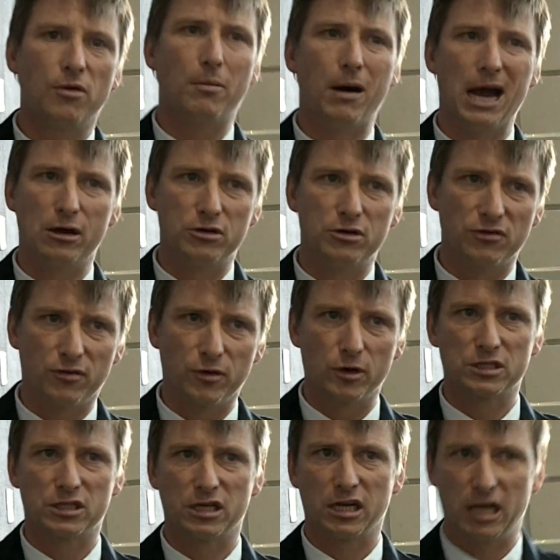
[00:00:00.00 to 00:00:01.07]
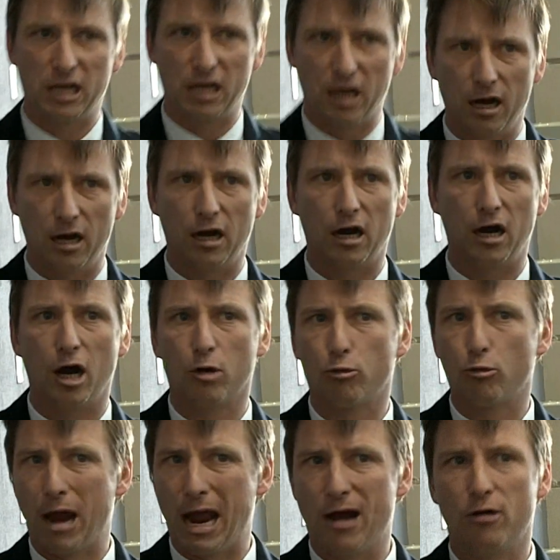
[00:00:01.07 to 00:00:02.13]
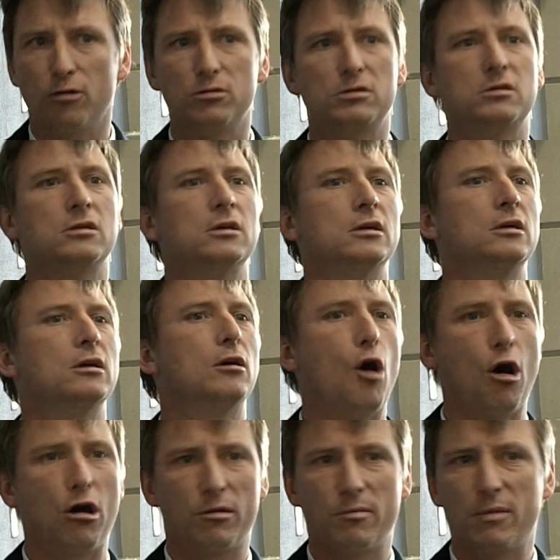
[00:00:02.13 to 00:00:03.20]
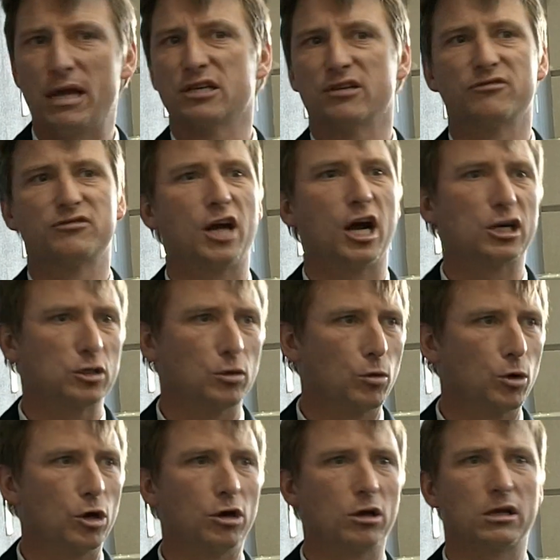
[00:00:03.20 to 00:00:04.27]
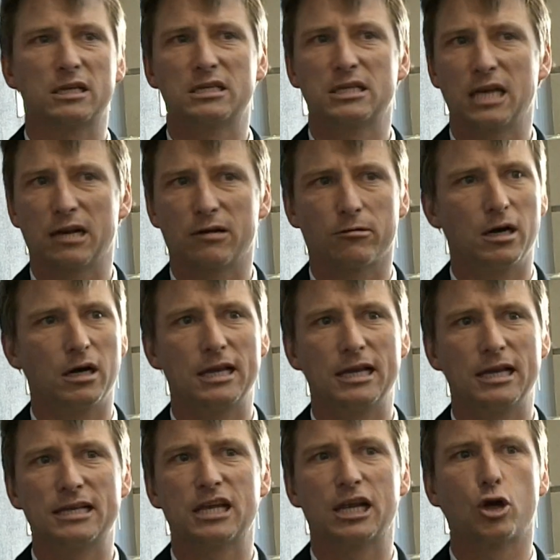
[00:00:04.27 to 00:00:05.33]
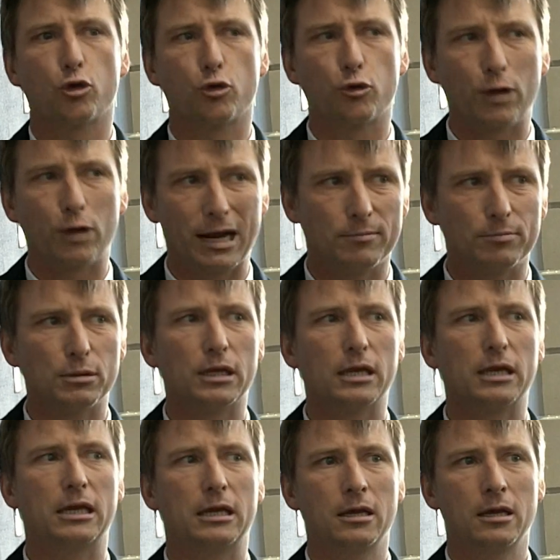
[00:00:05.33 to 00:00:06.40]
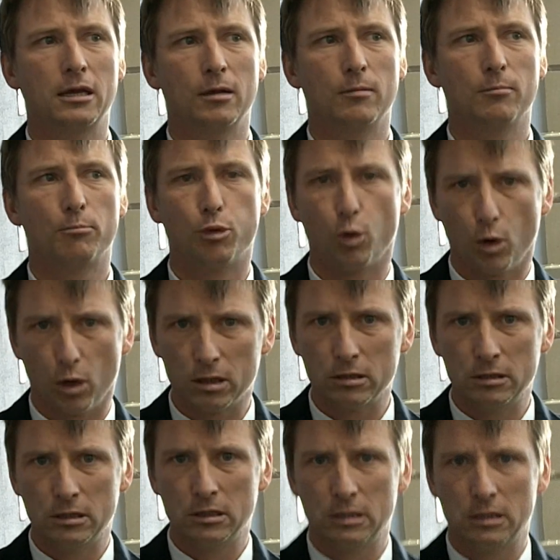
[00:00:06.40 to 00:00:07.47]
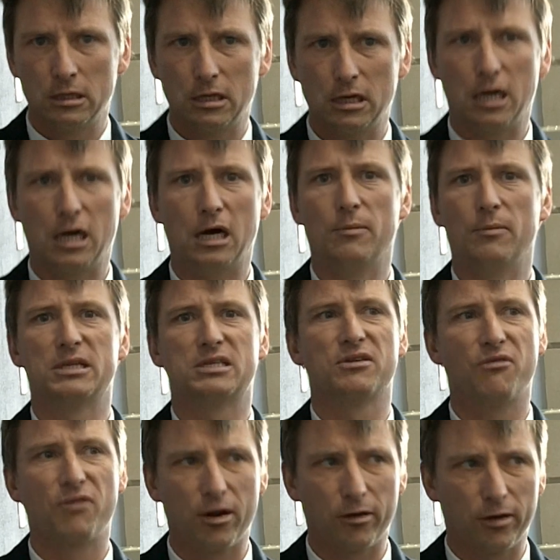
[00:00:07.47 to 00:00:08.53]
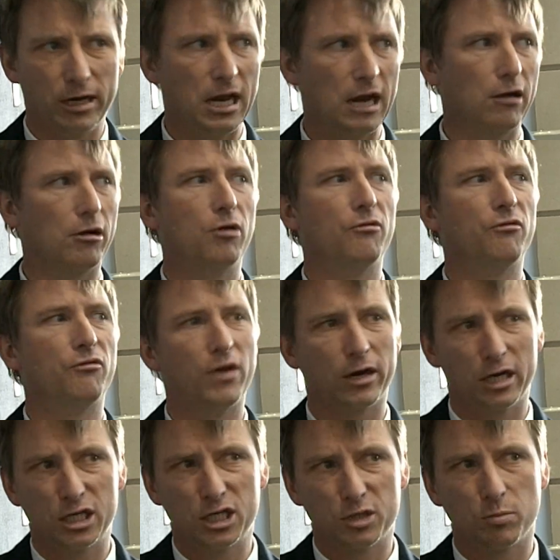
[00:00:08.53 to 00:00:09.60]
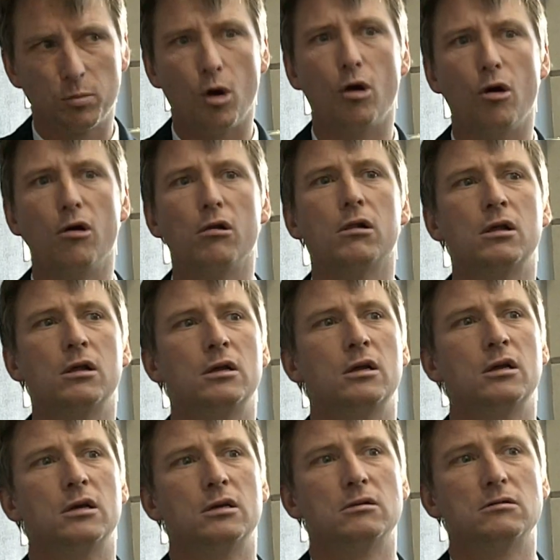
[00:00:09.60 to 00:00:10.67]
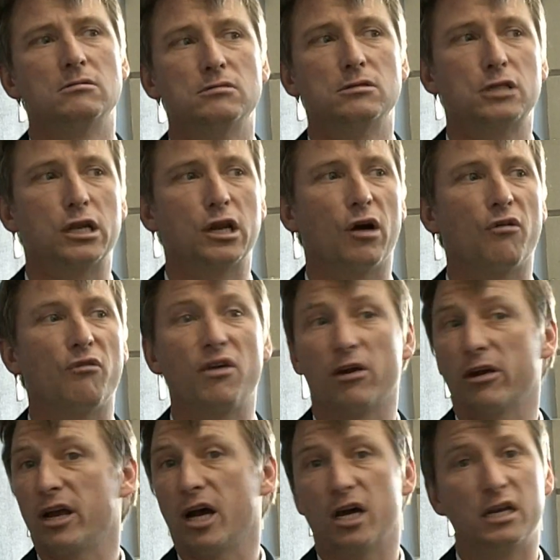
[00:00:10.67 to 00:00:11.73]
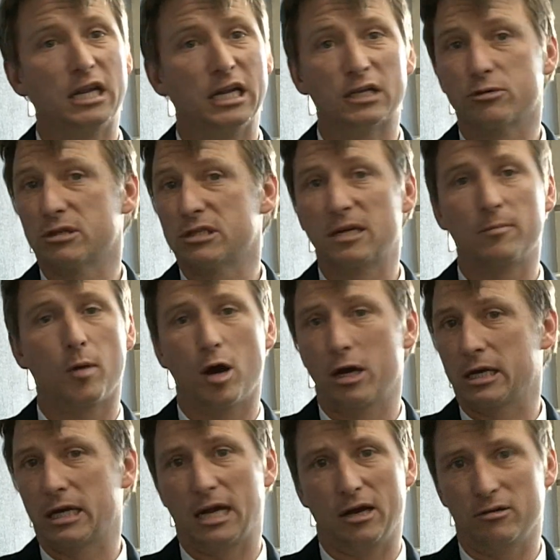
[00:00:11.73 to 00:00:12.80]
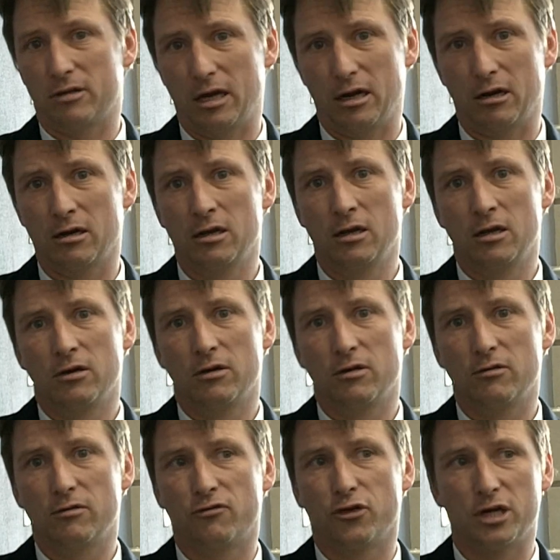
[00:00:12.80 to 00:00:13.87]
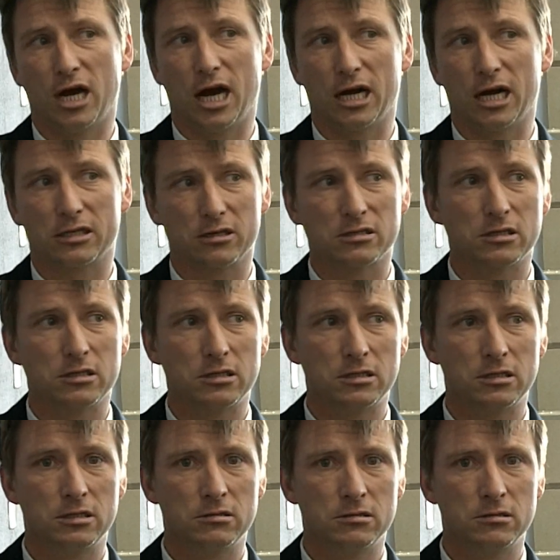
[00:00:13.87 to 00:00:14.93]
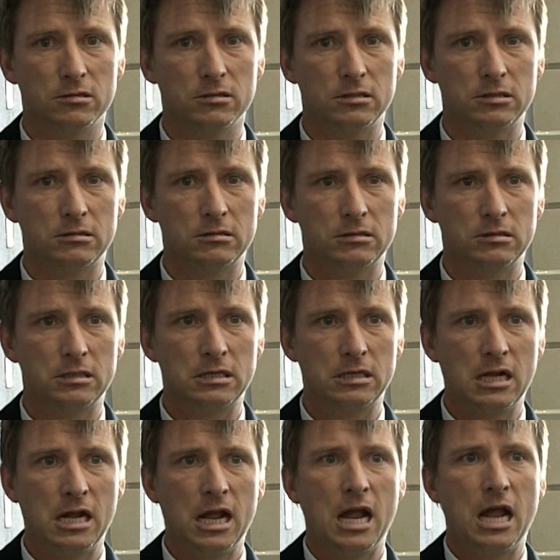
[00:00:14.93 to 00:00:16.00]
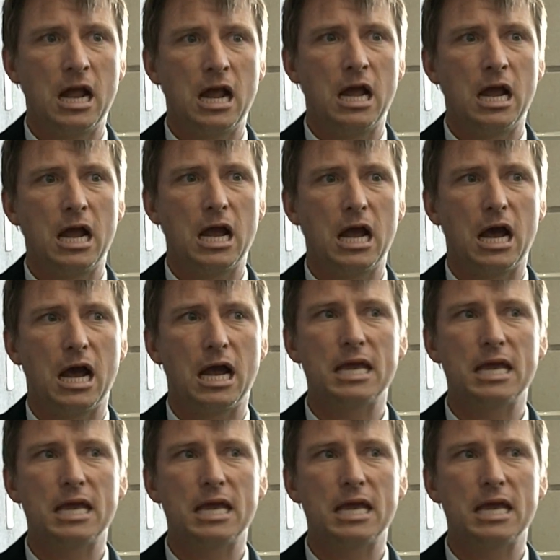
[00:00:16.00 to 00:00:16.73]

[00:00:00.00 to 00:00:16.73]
The biodiversity around automation of doctor work, etc., is incredibly poor. It's a very narrow, very small, you know, very uninteresting market out there. Has certification taken some of the interest away?